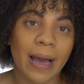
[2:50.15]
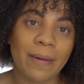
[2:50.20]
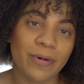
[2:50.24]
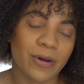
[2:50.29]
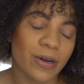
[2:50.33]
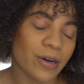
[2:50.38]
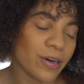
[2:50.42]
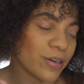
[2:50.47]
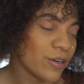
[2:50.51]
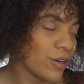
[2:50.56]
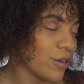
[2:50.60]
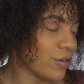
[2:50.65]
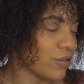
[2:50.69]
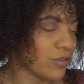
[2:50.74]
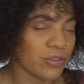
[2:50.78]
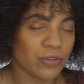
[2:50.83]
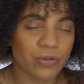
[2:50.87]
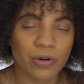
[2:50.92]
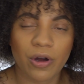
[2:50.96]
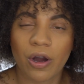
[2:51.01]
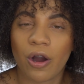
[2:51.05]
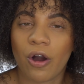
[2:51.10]
I'm going to
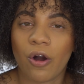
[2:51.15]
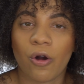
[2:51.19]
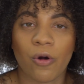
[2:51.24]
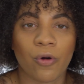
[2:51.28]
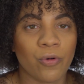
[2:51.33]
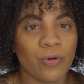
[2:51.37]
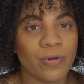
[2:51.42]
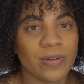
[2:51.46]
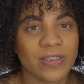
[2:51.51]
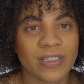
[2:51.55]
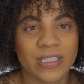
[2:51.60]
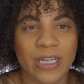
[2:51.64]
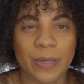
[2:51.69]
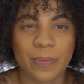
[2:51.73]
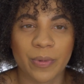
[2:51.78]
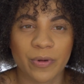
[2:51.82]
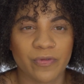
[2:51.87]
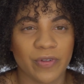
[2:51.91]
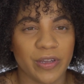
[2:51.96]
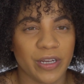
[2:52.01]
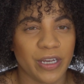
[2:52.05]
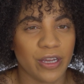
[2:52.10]
do a whole
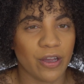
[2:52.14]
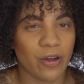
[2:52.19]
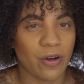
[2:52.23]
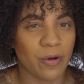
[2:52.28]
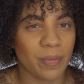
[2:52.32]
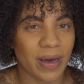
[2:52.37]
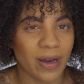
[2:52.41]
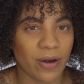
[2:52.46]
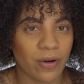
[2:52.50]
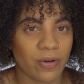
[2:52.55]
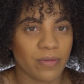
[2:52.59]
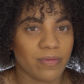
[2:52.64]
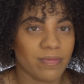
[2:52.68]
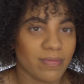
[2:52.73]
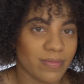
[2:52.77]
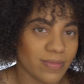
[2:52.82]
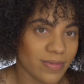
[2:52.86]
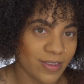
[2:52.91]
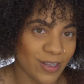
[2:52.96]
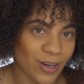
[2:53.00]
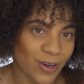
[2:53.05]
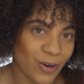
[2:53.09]
separate video about
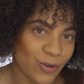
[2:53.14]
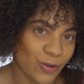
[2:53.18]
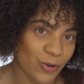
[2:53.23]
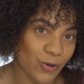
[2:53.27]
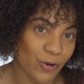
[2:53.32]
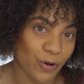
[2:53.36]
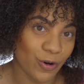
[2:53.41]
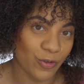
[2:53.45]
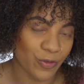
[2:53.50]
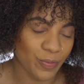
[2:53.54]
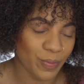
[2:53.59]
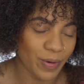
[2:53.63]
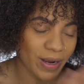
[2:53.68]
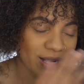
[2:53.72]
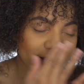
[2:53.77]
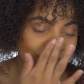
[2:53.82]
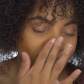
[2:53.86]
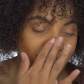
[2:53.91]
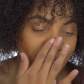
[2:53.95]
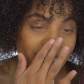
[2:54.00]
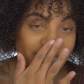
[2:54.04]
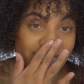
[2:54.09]
the whole growth
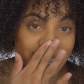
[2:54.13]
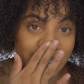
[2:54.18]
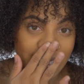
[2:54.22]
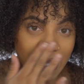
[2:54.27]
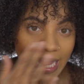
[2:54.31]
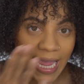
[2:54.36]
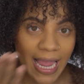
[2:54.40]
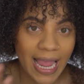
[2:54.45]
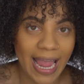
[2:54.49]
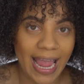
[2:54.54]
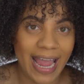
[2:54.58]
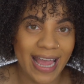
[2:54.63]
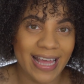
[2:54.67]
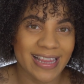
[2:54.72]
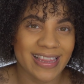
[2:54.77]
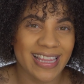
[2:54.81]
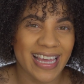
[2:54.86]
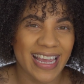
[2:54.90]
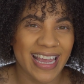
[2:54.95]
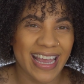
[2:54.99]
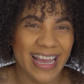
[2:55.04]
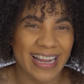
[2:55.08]
process.
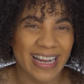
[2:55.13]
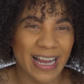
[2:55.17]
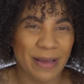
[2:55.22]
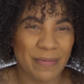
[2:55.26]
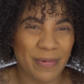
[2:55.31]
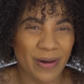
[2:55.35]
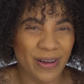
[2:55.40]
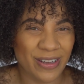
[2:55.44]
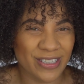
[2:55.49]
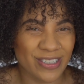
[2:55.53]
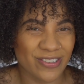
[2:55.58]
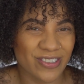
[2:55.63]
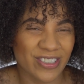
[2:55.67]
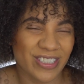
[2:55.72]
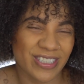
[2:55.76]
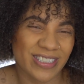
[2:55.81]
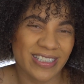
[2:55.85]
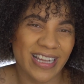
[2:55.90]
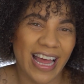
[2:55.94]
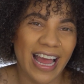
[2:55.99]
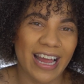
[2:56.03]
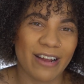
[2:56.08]
And then I'm also
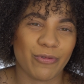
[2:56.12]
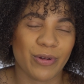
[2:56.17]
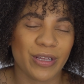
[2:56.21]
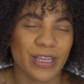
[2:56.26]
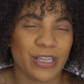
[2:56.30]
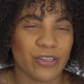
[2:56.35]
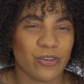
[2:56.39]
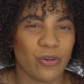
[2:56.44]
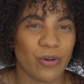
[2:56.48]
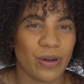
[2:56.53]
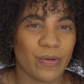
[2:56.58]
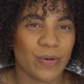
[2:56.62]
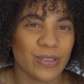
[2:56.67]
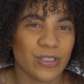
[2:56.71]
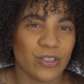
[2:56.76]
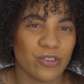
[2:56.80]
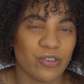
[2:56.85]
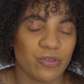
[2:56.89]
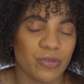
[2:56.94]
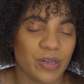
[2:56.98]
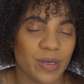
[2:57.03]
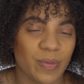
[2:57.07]
just not really knowing what
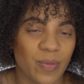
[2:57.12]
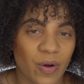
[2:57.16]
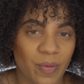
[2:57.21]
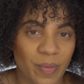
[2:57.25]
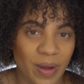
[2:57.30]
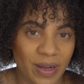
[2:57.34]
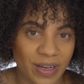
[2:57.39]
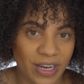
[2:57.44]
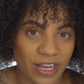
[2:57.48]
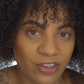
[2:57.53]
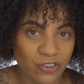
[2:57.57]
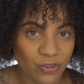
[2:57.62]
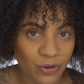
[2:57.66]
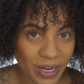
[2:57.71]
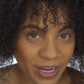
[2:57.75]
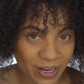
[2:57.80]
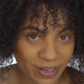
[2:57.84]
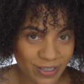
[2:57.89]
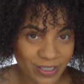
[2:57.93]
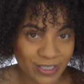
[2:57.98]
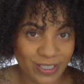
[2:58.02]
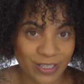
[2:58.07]
to do anymore with my natural
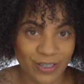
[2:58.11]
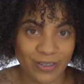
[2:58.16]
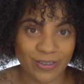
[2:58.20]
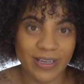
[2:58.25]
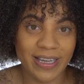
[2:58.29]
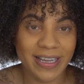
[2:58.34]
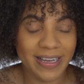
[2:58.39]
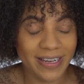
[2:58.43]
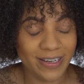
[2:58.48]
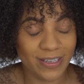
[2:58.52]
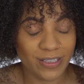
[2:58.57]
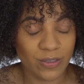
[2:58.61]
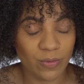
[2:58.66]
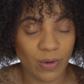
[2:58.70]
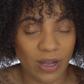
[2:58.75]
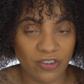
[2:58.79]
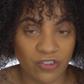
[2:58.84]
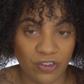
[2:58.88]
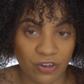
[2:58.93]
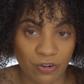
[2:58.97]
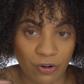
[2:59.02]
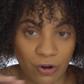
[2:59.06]
hair. So here's a
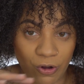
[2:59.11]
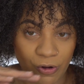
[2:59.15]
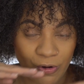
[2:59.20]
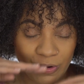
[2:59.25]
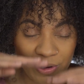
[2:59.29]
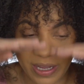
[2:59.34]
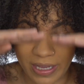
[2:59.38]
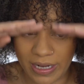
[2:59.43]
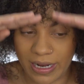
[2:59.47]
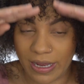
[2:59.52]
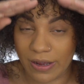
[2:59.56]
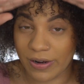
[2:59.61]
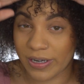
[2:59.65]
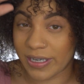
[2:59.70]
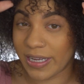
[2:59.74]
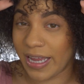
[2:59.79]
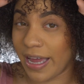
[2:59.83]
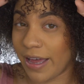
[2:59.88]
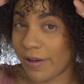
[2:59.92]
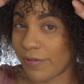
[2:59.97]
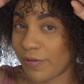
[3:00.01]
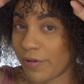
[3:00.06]
wash and grow, and I
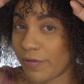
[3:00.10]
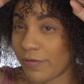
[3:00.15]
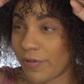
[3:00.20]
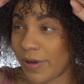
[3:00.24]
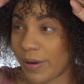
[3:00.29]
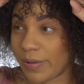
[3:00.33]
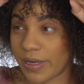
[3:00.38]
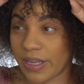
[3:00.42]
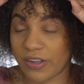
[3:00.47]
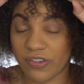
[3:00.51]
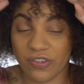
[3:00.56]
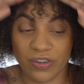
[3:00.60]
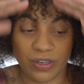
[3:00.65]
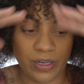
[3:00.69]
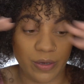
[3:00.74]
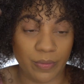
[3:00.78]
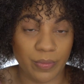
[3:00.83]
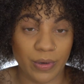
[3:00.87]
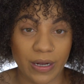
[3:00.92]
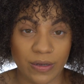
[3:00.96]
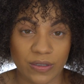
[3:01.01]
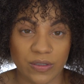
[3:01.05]
already have foundation
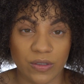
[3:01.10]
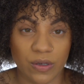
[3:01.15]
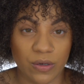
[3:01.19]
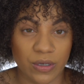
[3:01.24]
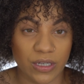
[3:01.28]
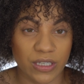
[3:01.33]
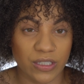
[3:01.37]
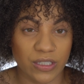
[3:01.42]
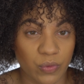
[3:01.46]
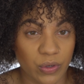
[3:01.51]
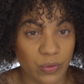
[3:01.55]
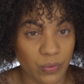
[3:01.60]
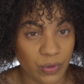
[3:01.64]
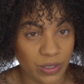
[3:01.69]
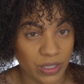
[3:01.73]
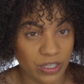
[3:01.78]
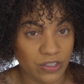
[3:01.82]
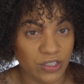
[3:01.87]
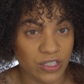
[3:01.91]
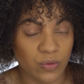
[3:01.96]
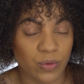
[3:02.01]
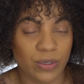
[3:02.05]
and brows on we
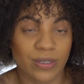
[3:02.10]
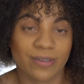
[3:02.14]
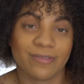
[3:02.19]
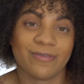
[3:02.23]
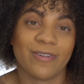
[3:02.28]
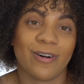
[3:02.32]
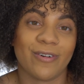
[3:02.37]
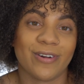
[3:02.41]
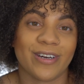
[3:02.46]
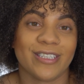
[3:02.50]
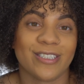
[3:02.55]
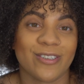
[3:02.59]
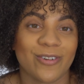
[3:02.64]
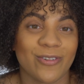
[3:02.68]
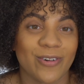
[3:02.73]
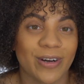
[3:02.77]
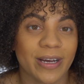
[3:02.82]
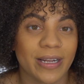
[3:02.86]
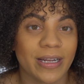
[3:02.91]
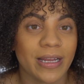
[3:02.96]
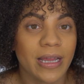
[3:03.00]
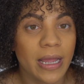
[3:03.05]
really just want to focus
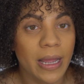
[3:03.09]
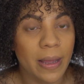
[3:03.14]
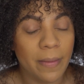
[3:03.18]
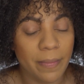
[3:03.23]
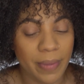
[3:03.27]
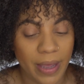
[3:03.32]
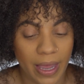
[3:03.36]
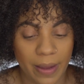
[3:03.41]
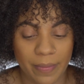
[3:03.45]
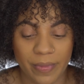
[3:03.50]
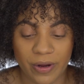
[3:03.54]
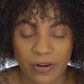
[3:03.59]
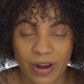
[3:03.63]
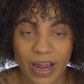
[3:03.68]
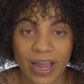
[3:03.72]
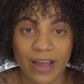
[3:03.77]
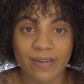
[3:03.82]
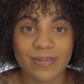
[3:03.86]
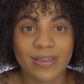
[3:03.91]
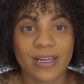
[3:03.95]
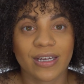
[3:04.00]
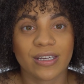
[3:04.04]
on Pat
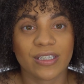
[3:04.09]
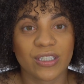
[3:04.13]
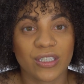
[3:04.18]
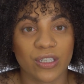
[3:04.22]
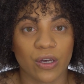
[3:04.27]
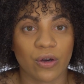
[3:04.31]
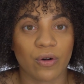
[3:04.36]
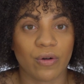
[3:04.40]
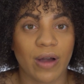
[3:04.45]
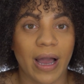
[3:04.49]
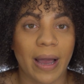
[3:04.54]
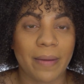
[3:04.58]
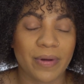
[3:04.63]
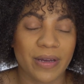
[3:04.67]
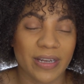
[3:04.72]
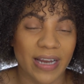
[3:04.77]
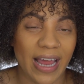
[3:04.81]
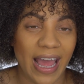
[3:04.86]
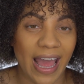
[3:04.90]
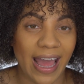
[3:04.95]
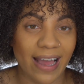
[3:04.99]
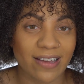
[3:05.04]
McGrath. So I'm
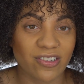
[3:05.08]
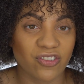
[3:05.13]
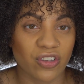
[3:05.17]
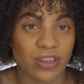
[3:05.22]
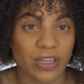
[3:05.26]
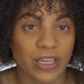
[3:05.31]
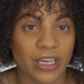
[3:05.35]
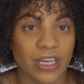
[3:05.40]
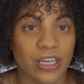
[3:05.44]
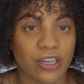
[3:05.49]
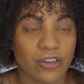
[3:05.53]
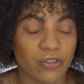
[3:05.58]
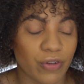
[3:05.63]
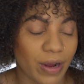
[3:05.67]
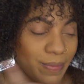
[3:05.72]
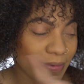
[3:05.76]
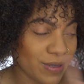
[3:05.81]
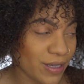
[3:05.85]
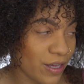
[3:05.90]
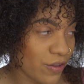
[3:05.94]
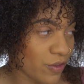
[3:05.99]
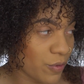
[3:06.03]
going to actually
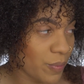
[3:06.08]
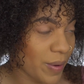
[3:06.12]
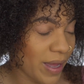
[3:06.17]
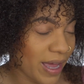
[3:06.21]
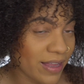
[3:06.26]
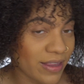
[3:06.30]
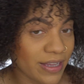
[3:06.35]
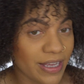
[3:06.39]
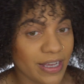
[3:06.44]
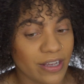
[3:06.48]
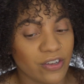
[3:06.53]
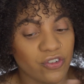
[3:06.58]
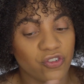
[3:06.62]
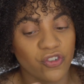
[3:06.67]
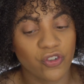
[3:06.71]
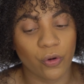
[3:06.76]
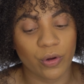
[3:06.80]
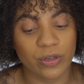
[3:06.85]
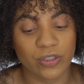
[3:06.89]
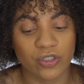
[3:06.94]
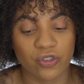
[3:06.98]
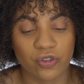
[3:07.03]
grab the other palette and
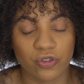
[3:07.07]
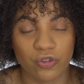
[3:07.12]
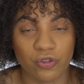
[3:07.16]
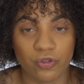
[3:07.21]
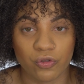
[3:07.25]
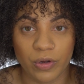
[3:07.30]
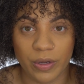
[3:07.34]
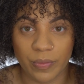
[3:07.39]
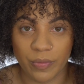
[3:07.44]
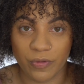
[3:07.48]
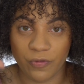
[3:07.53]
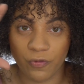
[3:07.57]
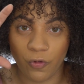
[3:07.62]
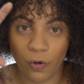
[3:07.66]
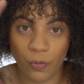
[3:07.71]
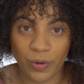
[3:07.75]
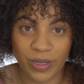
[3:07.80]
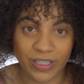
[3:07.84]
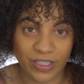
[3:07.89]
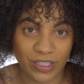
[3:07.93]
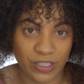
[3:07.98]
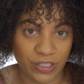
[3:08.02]
show it to you. And before
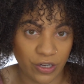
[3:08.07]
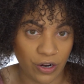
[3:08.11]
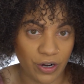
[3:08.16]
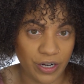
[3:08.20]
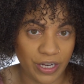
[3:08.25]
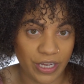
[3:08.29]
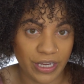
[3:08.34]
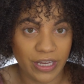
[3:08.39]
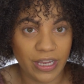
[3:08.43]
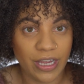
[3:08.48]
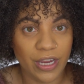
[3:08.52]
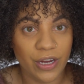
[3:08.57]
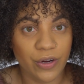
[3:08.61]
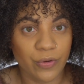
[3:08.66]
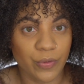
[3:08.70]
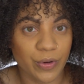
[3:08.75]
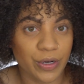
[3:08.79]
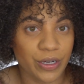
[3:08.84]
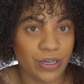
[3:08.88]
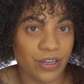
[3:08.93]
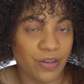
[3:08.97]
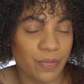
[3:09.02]
we get started,
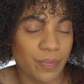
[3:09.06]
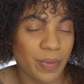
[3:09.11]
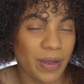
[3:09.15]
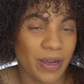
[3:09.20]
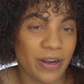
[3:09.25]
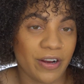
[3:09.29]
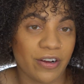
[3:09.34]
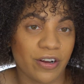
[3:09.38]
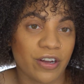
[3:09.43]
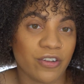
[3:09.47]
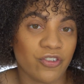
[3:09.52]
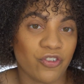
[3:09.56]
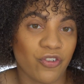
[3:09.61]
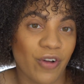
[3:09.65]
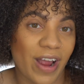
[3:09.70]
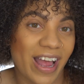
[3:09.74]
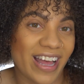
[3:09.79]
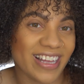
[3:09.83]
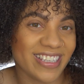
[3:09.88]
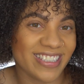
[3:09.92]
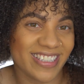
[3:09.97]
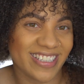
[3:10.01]
we're going to compare and
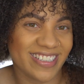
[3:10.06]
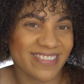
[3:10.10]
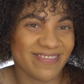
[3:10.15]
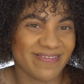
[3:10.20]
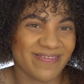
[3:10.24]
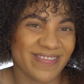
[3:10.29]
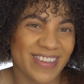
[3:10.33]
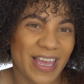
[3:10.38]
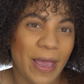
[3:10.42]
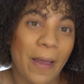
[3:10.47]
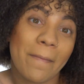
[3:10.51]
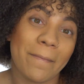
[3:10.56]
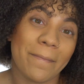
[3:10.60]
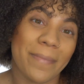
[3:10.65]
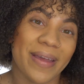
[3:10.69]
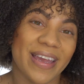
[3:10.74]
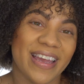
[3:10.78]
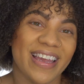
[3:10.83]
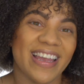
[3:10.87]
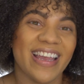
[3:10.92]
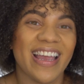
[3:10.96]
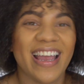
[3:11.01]
contrast.
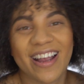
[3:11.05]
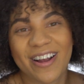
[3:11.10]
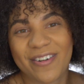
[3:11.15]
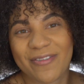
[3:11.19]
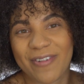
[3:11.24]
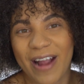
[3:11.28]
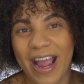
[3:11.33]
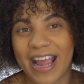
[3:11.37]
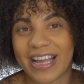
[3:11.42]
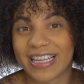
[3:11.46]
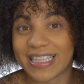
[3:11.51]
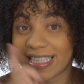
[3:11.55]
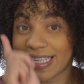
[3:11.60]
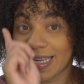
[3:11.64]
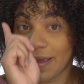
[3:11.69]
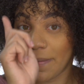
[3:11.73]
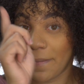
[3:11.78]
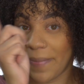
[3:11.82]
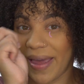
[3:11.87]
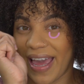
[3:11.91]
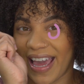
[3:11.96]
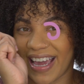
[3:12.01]
Be
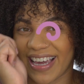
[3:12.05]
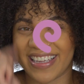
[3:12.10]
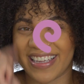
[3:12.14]
right back.